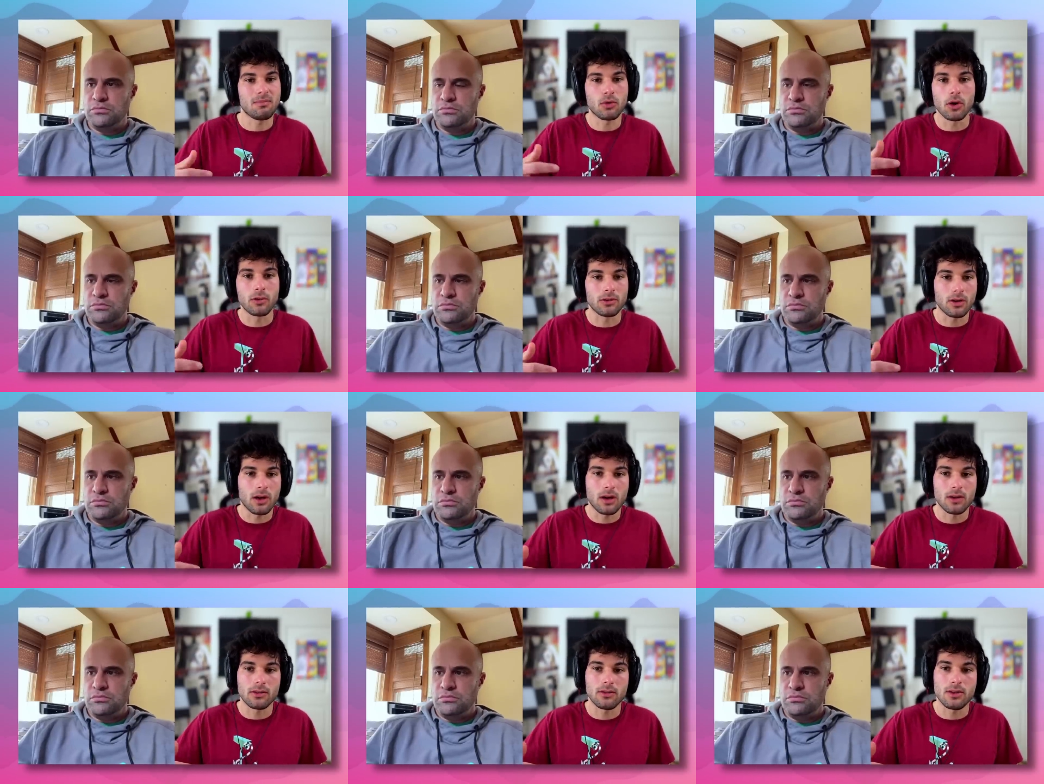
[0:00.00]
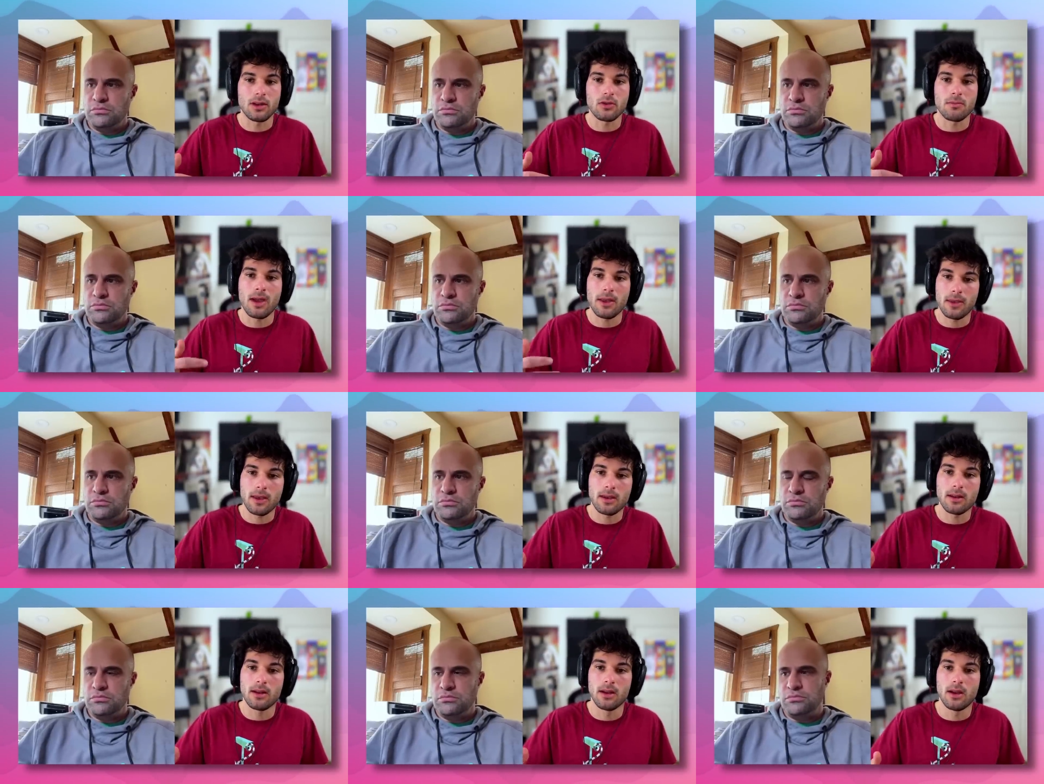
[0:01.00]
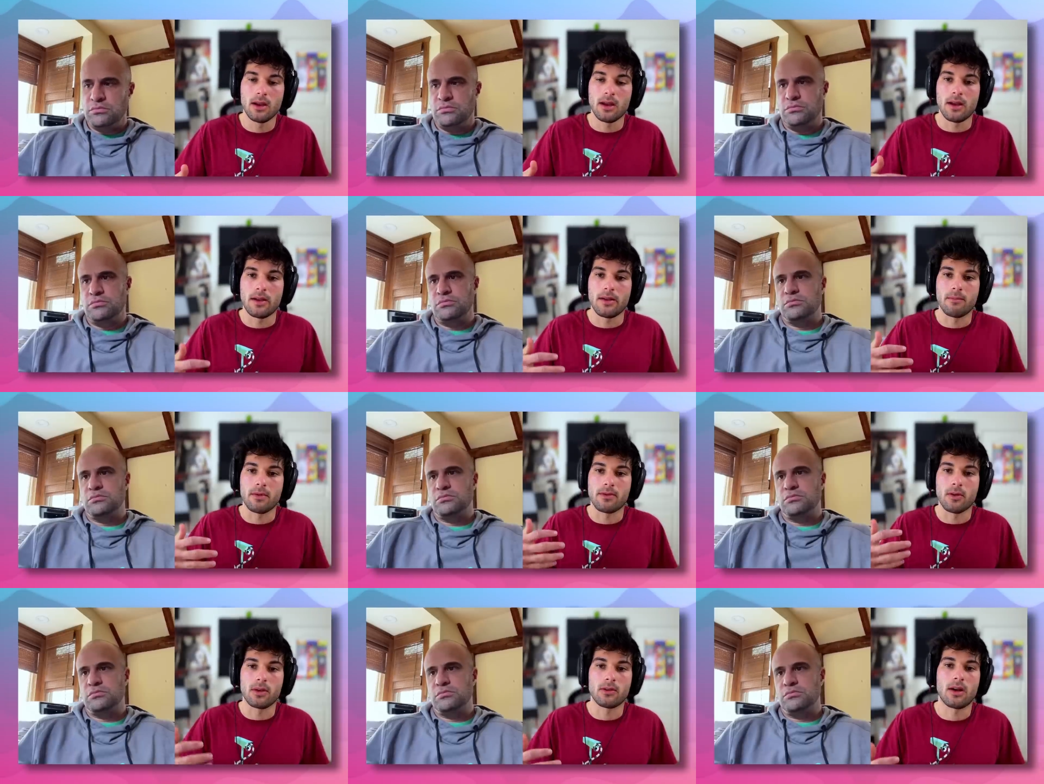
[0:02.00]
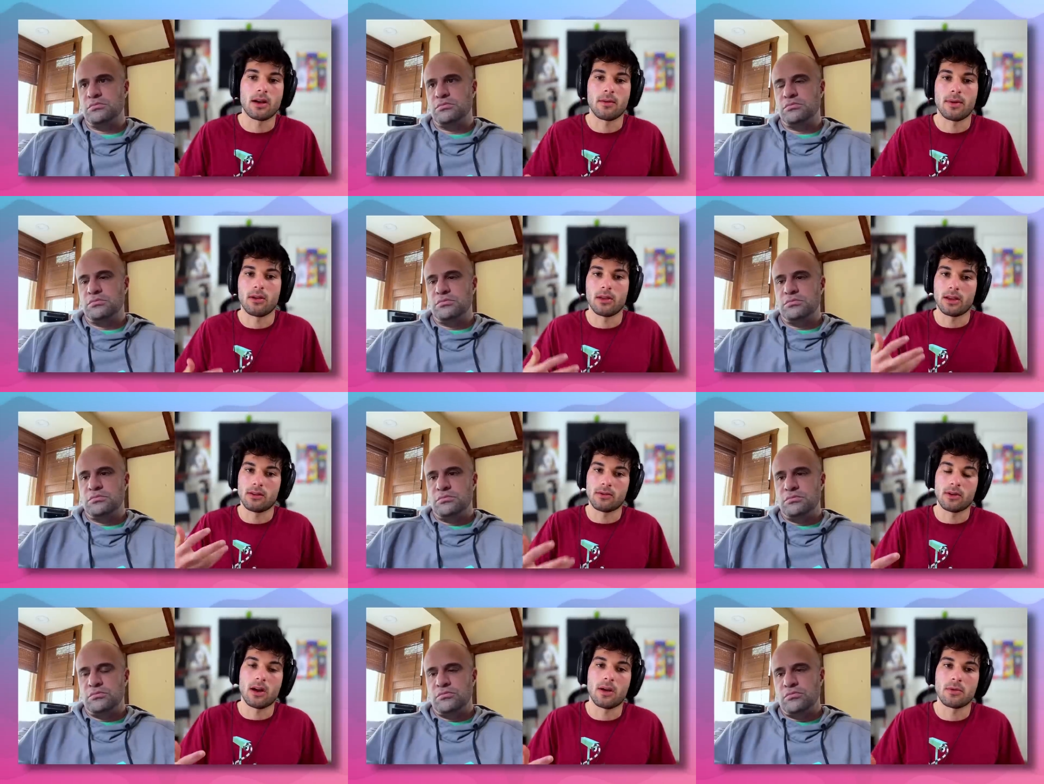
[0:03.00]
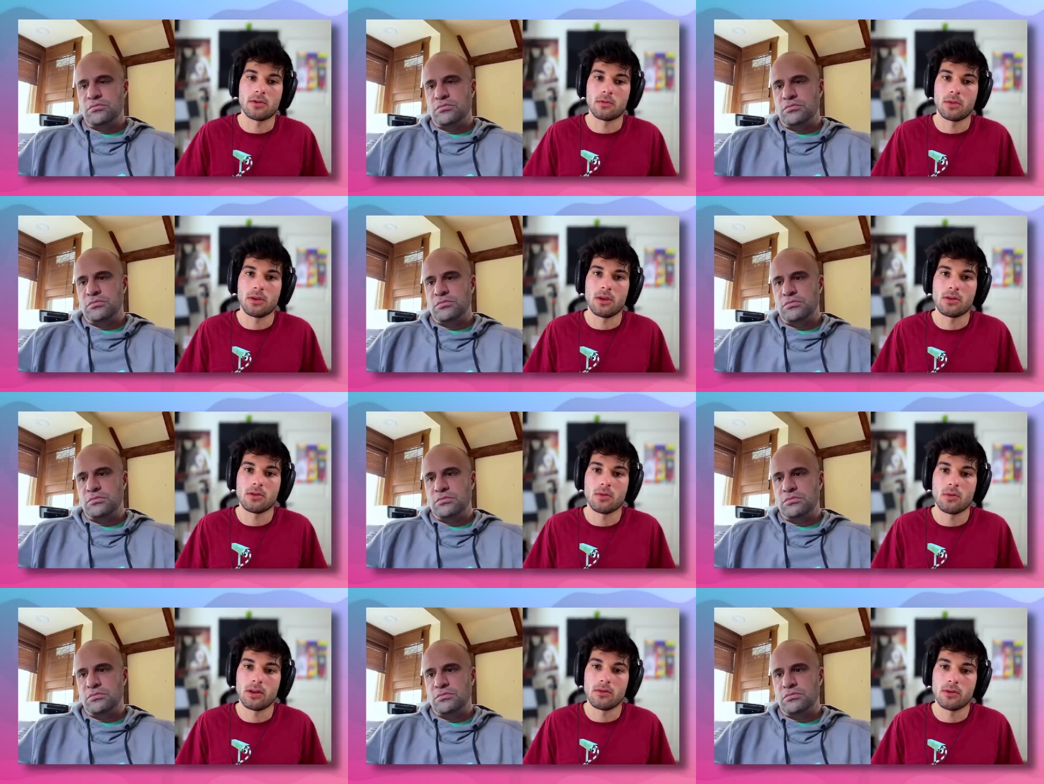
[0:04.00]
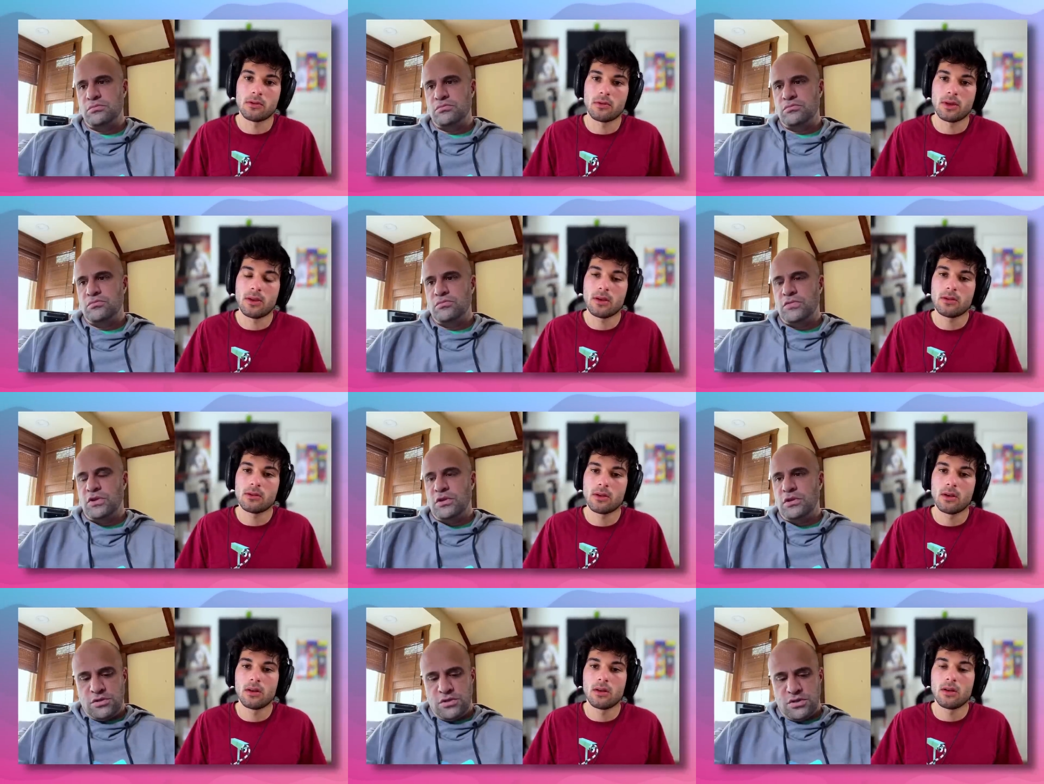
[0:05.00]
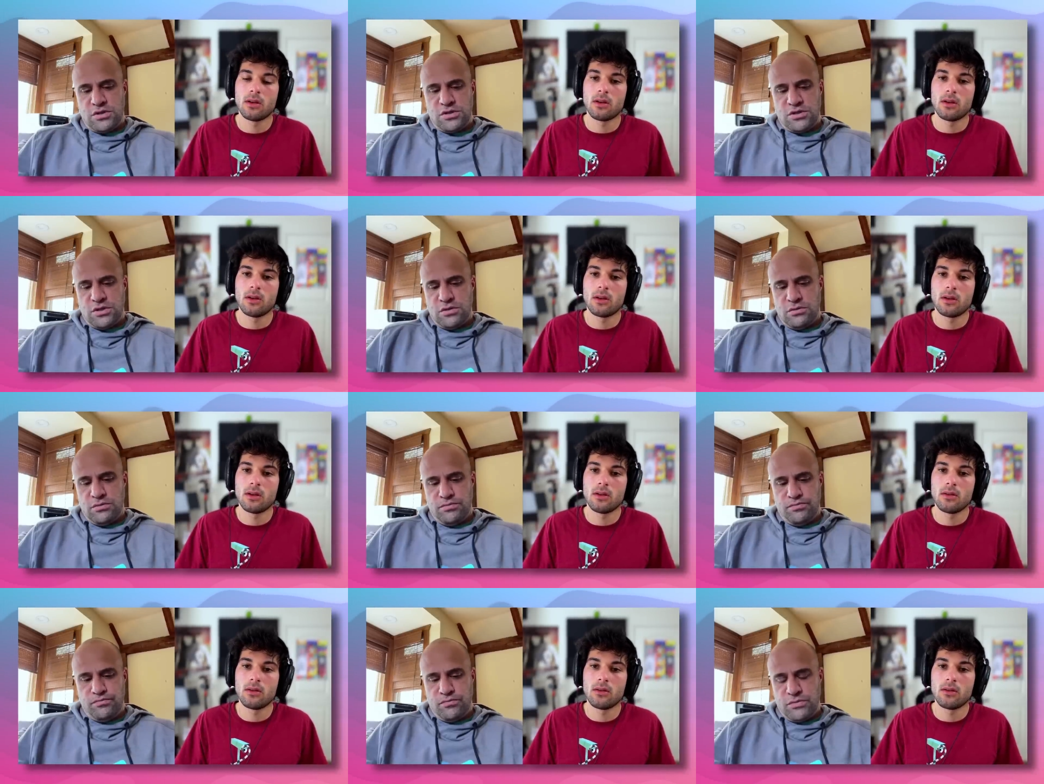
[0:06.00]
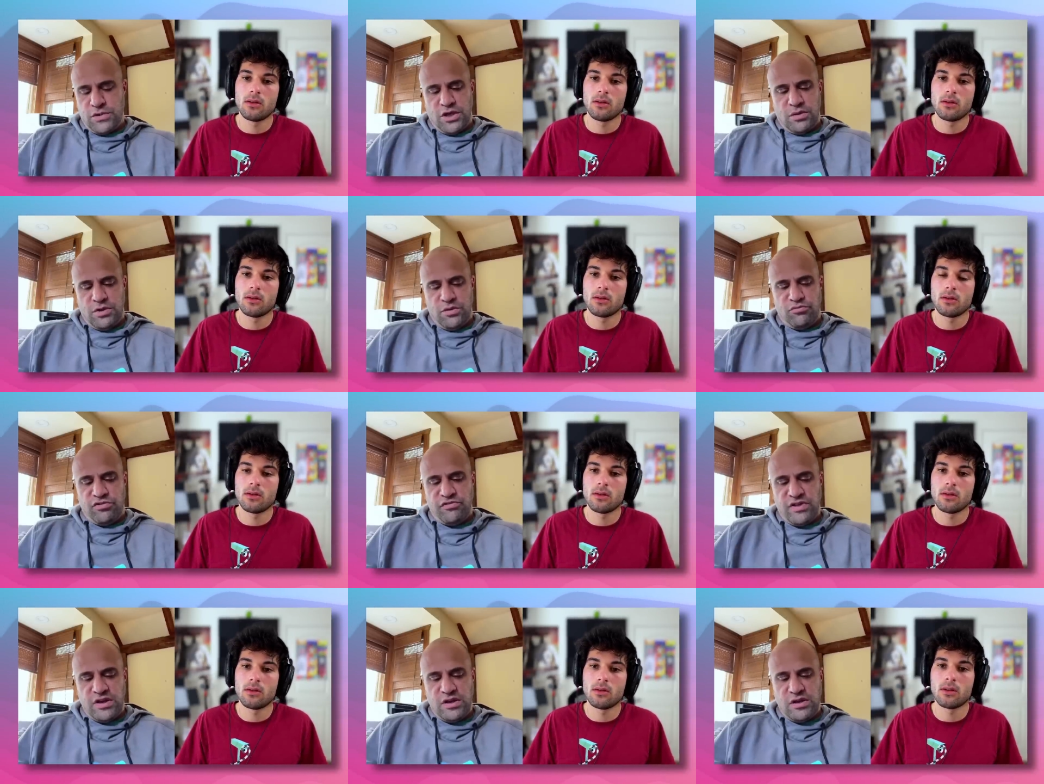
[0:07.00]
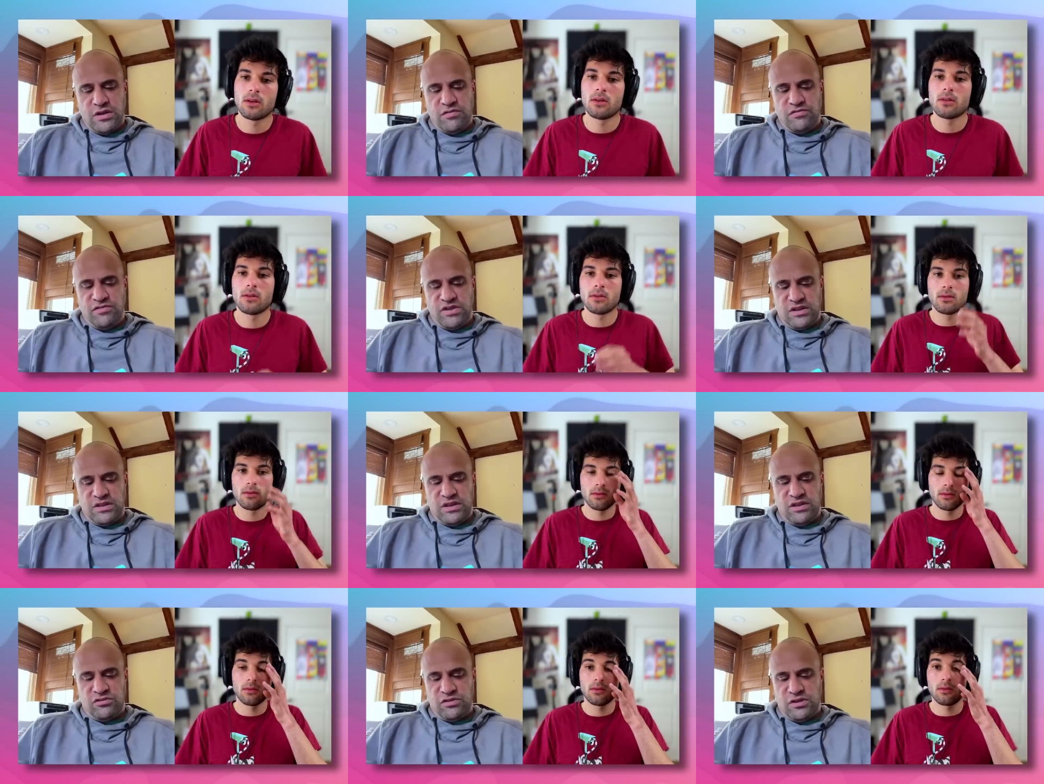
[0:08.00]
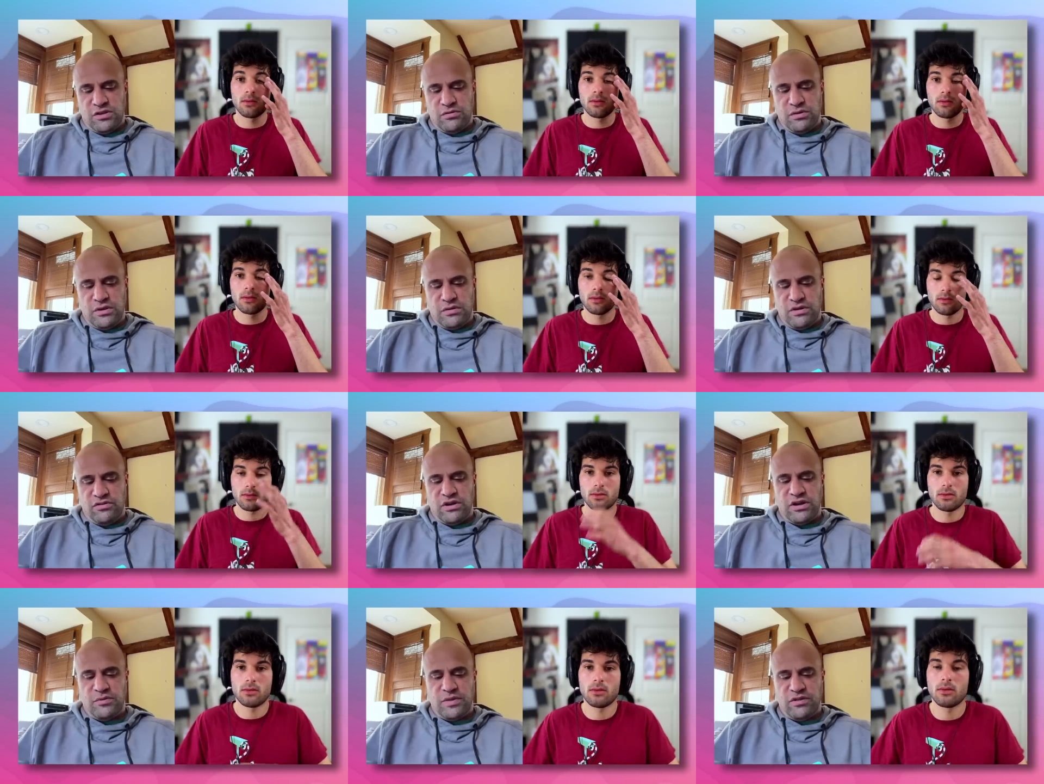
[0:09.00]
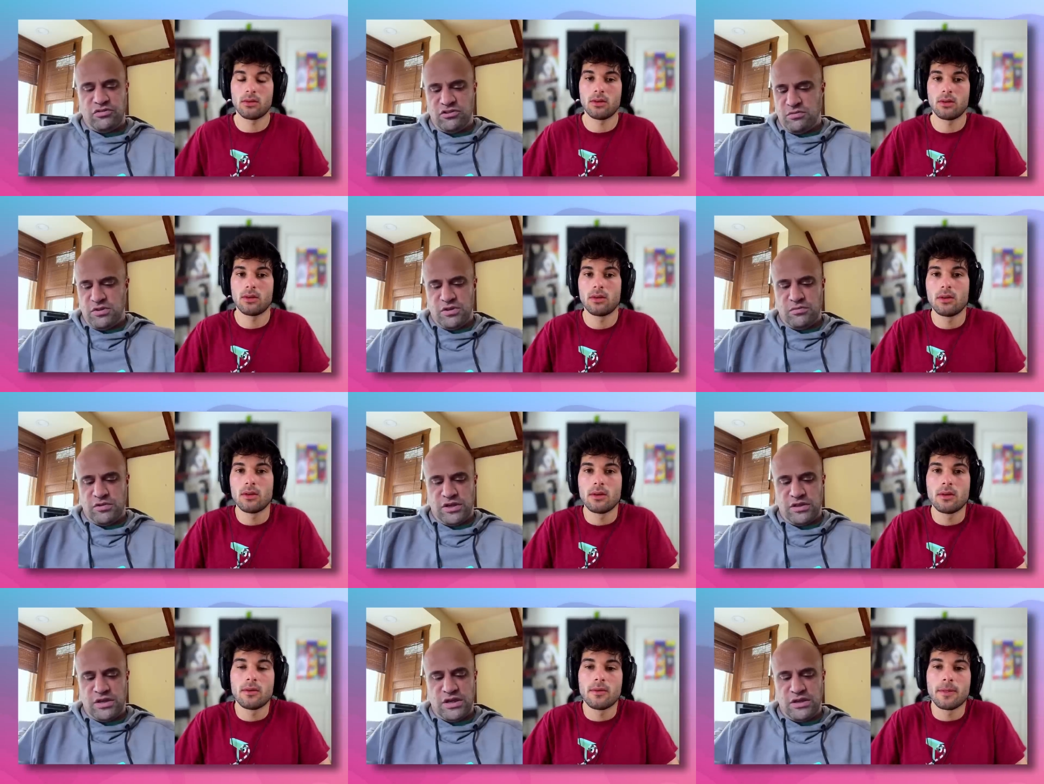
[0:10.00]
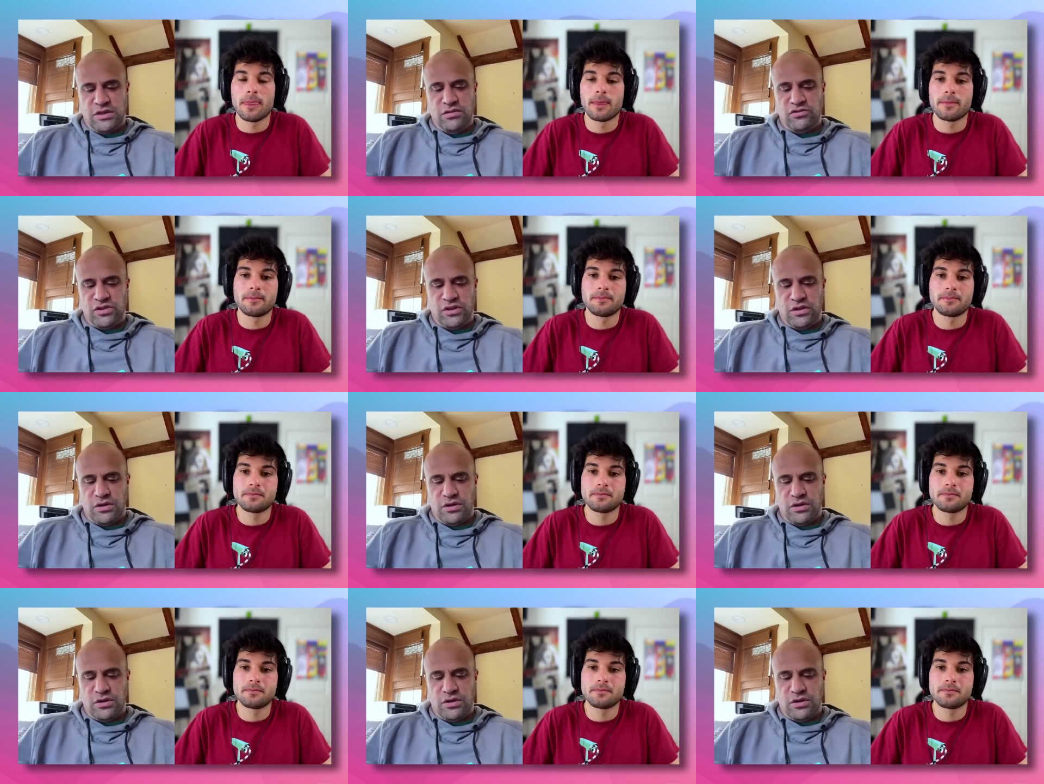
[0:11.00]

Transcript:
Speaker 1: pros and cons of each method um, before we talk about like different options with each one of those three things?
Speaker 2: Sure. So, I mean, preventative techniques. You know, we already talked about some of them, like not using